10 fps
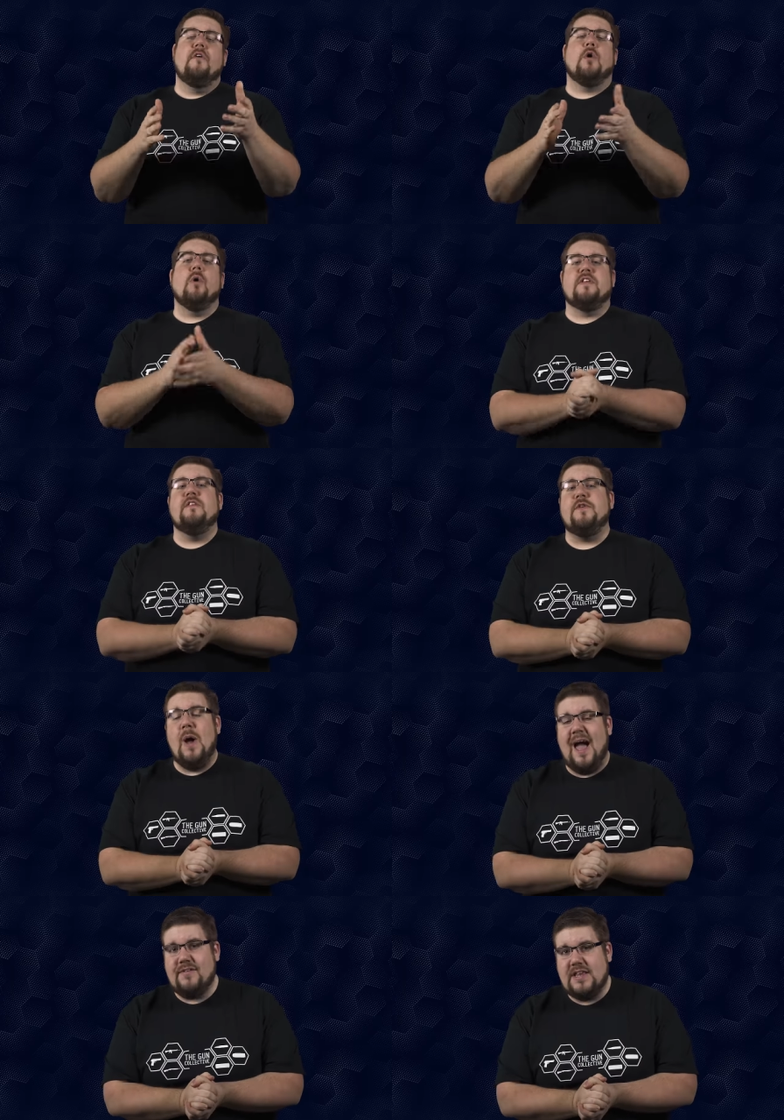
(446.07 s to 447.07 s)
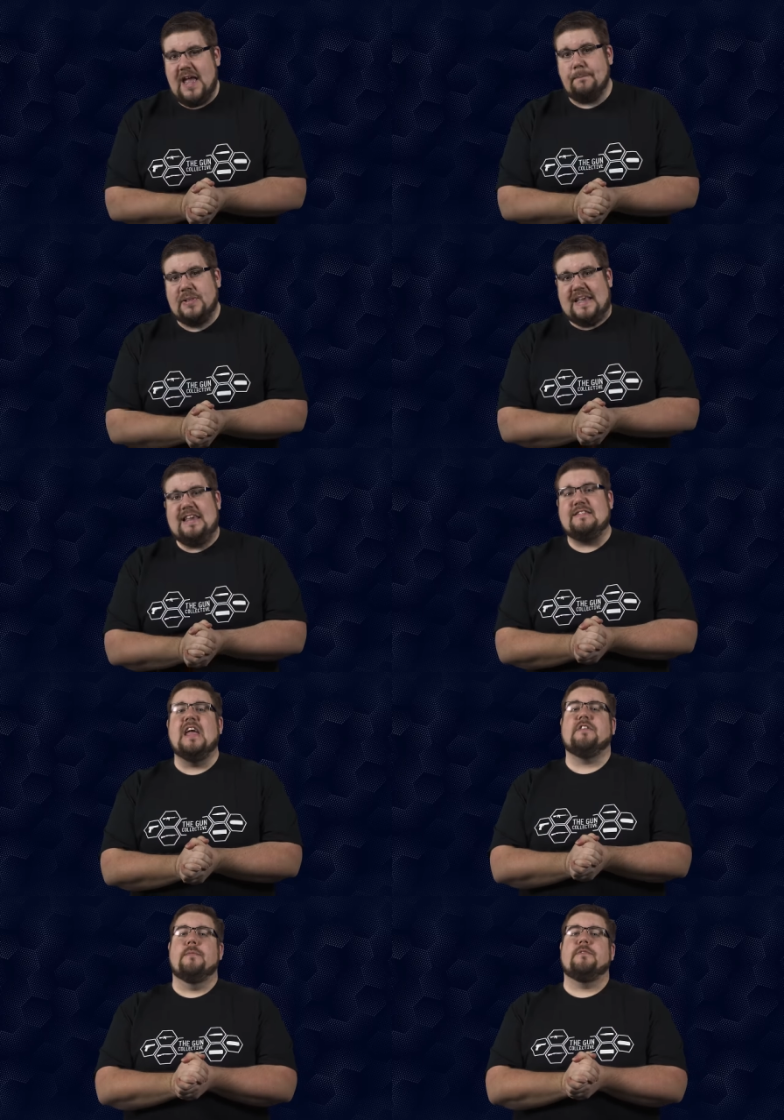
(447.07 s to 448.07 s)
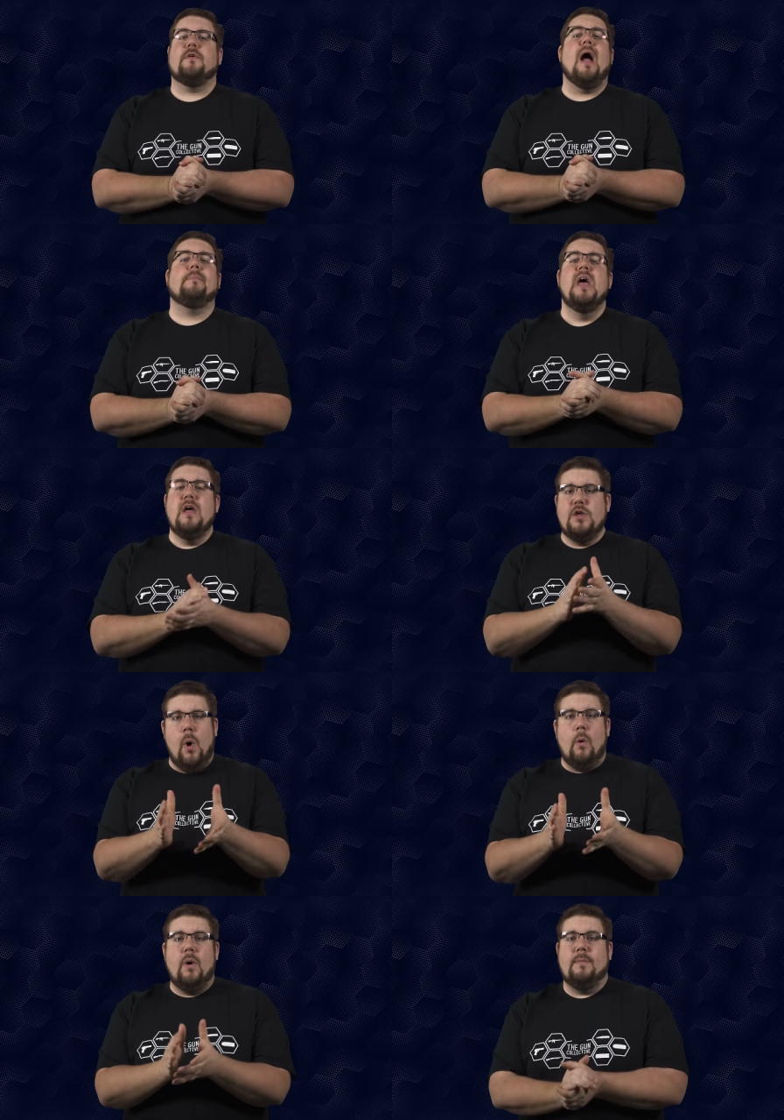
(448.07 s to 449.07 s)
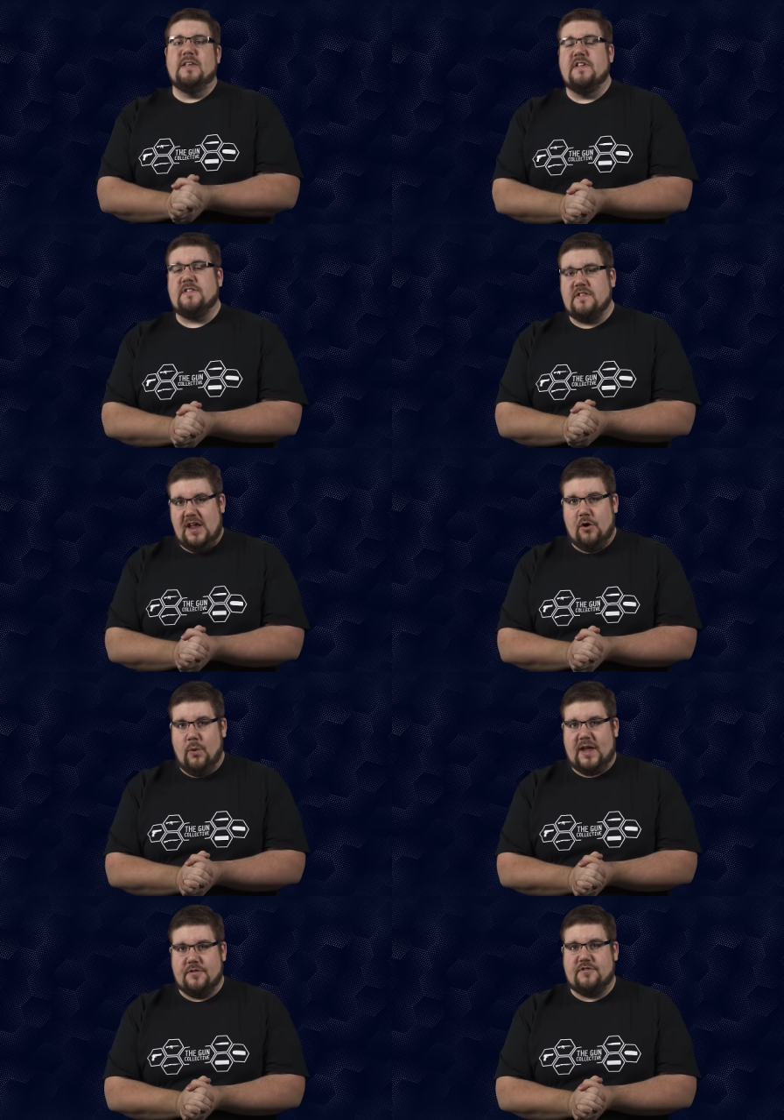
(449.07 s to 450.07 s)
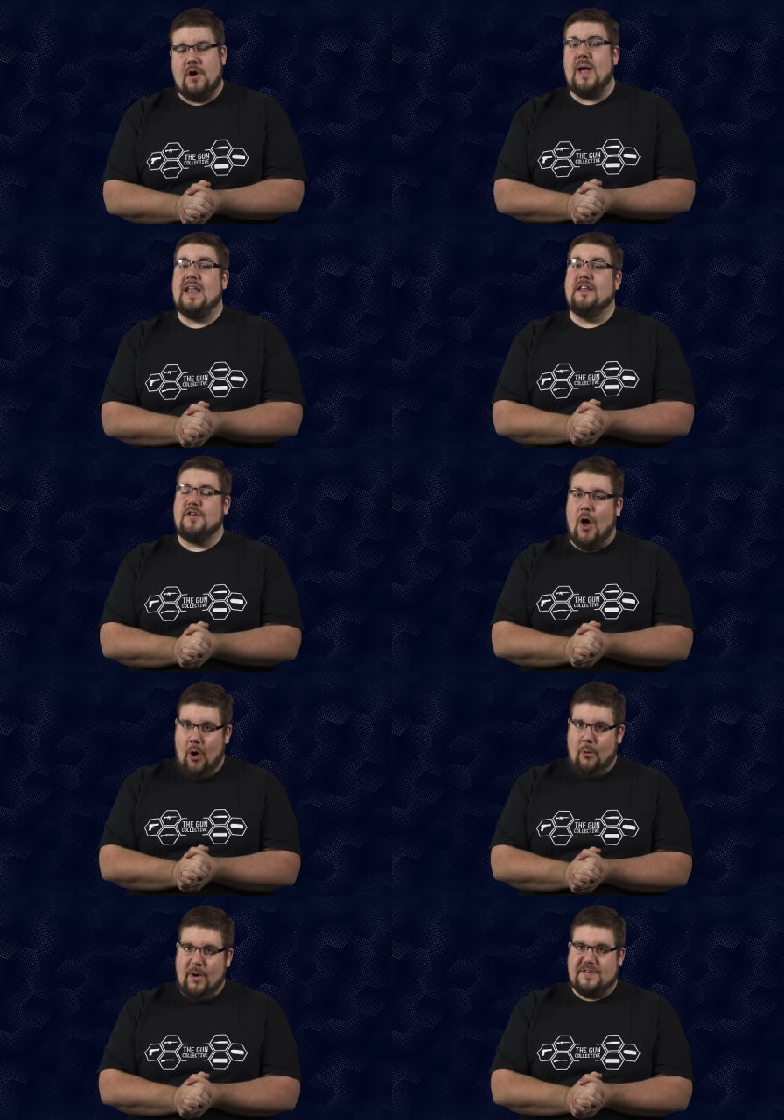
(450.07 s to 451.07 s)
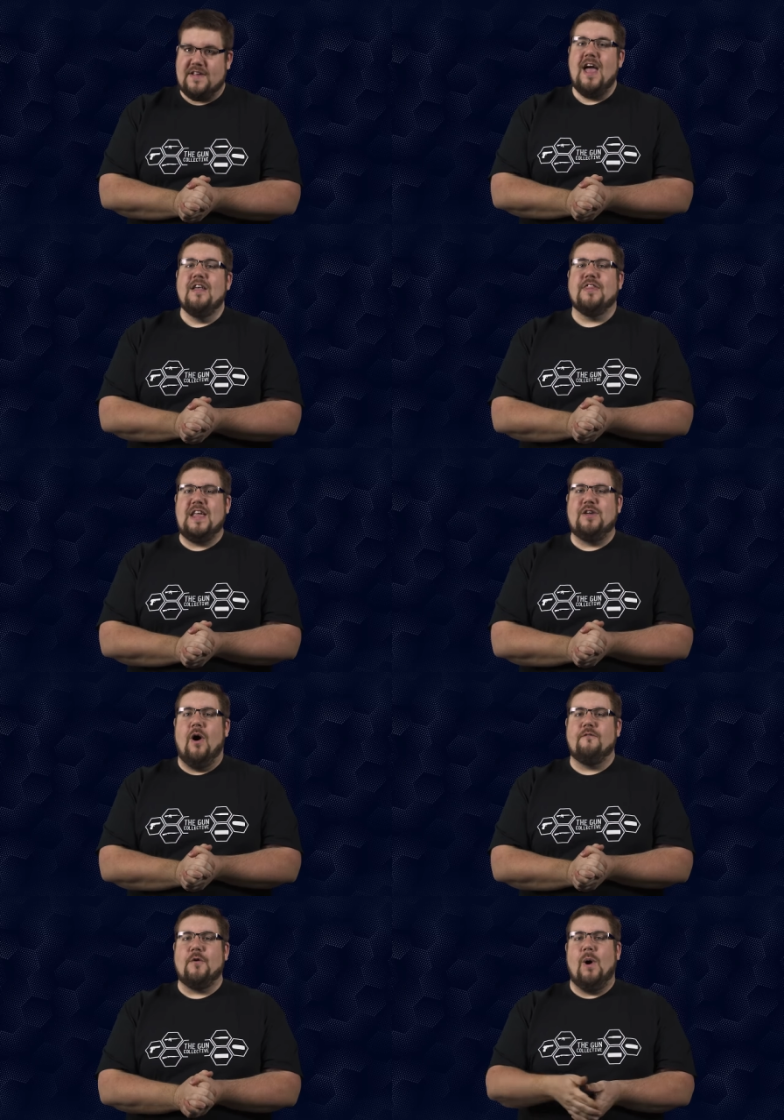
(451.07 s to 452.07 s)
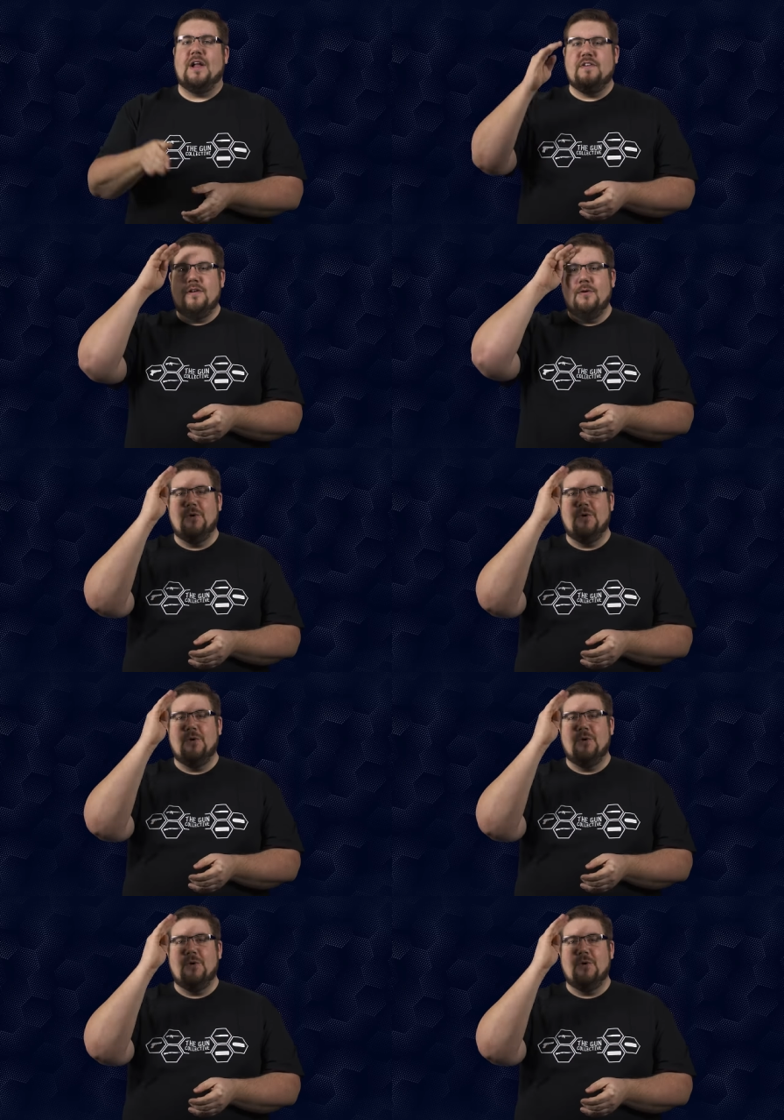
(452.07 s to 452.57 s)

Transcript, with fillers: Of course, if you haven't yet, please get subscribed. You won't want to miss a single week of the show. And as always, thank you all for watching.